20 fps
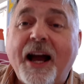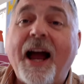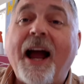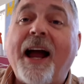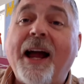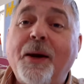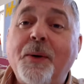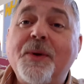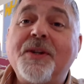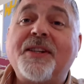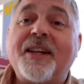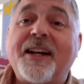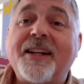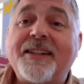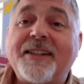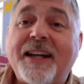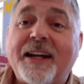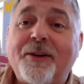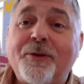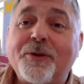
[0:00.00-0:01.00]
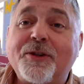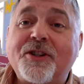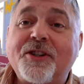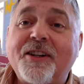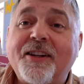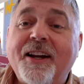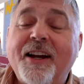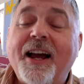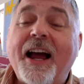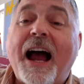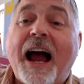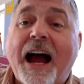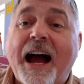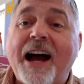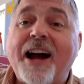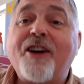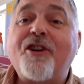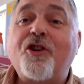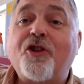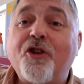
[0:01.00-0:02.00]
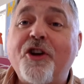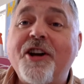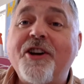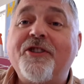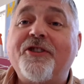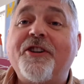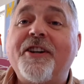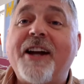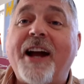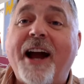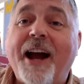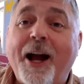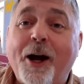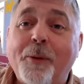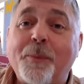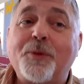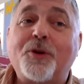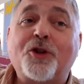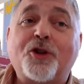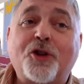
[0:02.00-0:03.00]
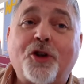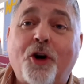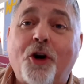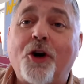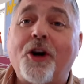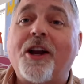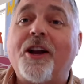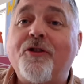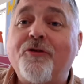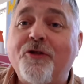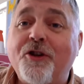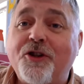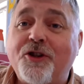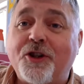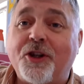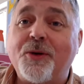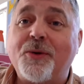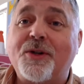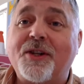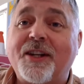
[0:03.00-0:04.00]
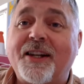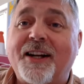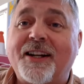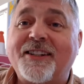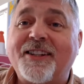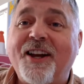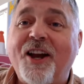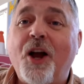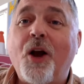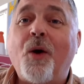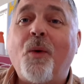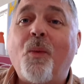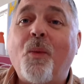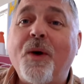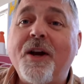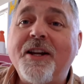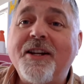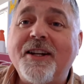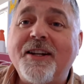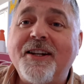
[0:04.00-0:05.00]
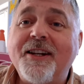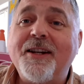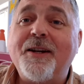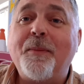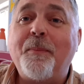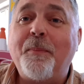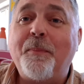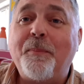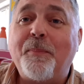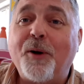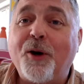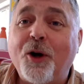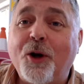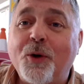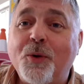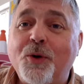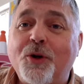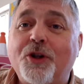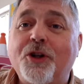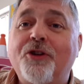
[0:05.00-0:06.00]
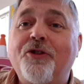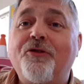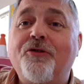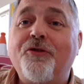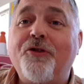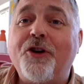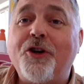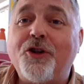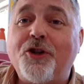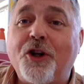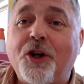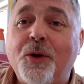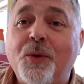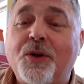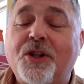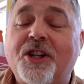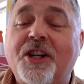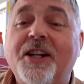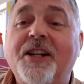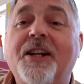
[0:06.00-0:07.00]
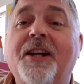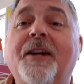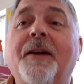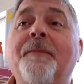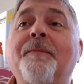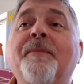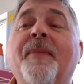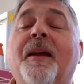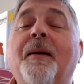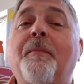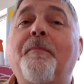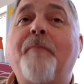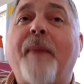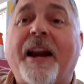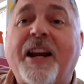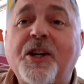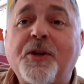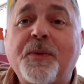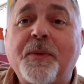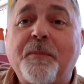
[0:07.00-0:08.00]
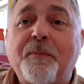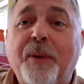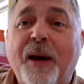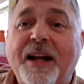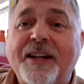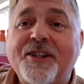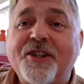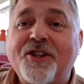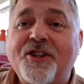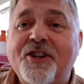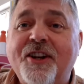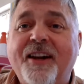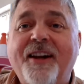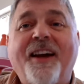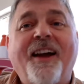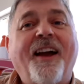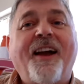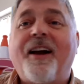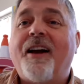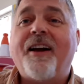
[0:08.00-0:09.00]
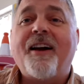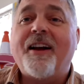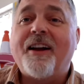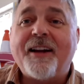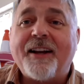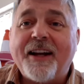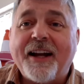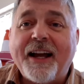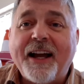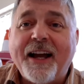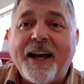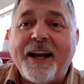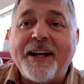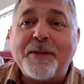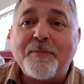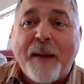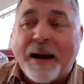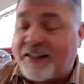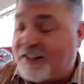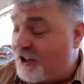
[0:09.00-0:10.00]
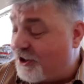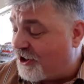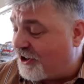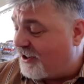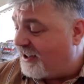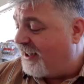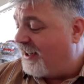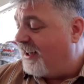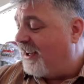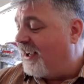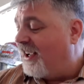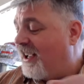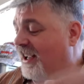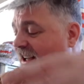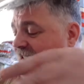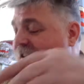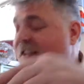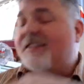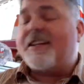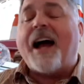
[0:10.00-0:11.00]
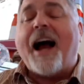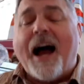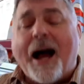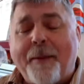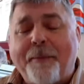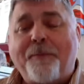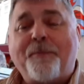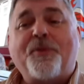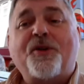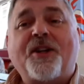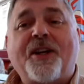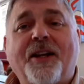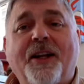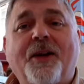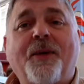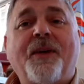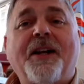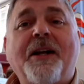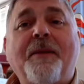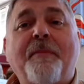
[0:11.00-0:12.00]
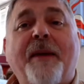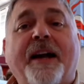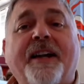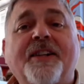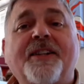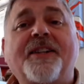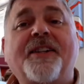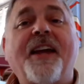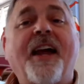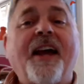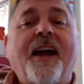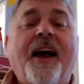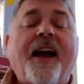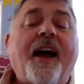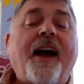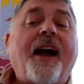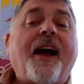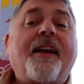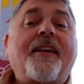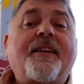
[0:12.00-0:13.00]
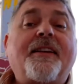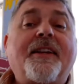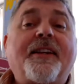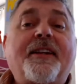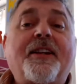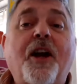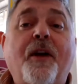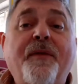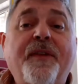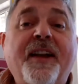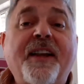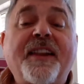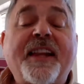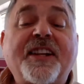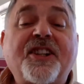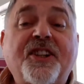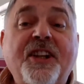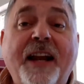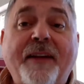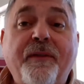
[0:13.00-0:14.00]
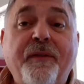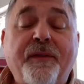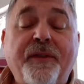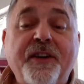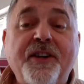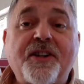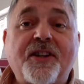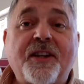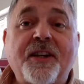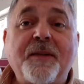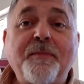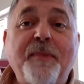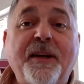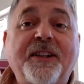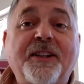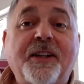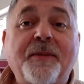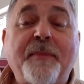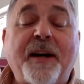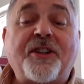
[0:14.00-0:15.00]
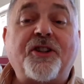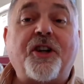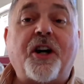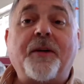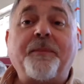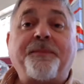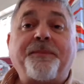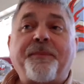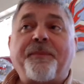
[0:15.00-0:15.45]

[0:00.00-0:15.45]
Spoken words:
how is that dealt? Our greenery helps try and reduce that. We need pollution reducing management plans. It's madness. It is absolutely madness. Don't forget, they still haven't finished the Midland Metro